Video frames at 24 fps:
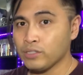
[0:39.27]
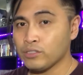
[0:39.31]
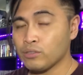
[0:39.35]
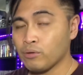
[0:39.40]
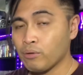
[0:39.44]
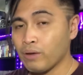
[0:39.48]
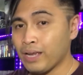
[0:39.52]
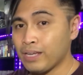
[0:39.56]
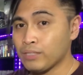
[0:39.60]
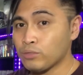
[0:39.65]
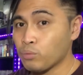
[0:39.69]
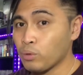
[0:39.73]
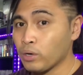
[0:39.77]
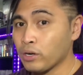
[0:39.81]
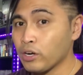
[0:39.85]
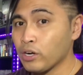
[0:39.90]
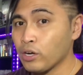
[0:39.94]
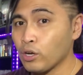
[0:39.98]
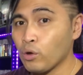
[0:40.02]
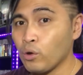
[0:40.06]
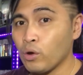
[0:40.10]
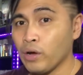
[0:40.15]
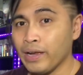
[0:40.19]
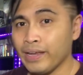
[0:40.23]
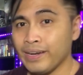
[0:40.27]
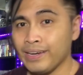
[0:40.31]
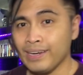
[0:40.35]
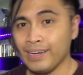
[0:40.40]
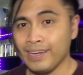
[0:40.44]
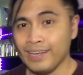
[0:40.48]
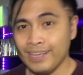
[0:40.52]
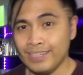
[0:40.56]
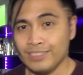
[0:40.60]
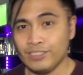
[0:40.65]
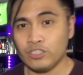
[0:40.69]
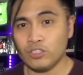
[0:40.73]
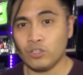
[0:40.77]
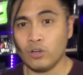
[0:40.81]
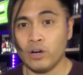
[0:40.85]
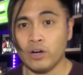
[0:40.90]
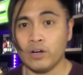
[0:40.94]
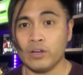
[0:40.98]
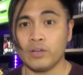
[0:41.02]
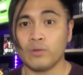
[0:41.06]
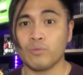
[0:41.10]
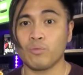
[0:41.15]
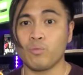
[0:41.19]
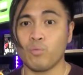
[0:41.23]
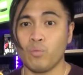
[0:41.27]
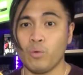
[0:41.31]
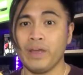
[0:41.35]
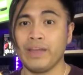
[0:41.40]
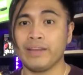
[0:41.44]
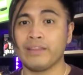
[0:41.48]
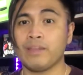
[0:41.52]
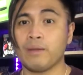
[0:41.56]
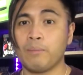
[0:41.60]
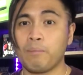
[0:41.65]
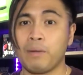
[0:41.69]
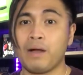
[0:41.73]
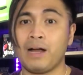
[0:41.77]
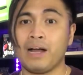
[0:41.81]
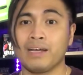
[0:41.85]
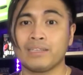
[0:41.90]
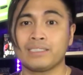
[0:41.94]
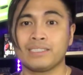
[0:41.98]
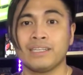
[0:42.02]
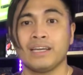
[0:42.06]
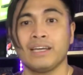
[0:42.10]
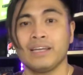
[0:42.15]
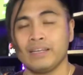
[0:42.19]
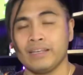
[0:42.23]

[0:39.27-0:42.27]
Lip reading: So guys, we're gonna go ahead and get started with the box